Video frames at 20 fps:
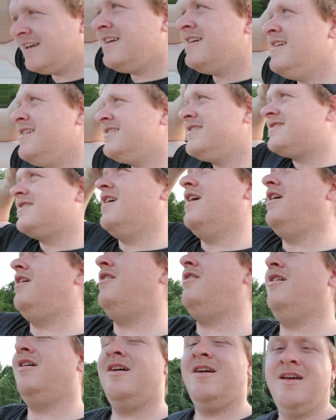So
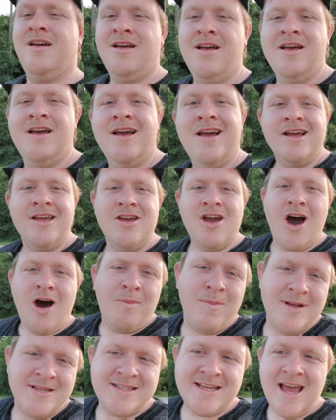y'all be
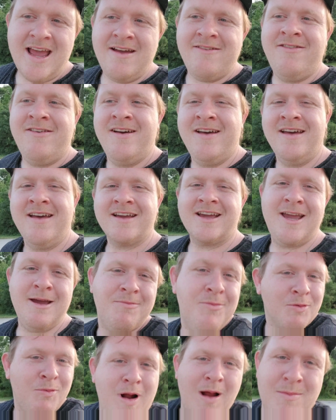safe. Keep the
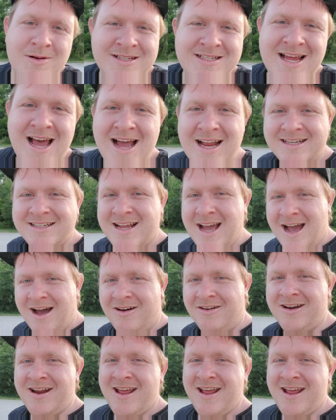rubber side down.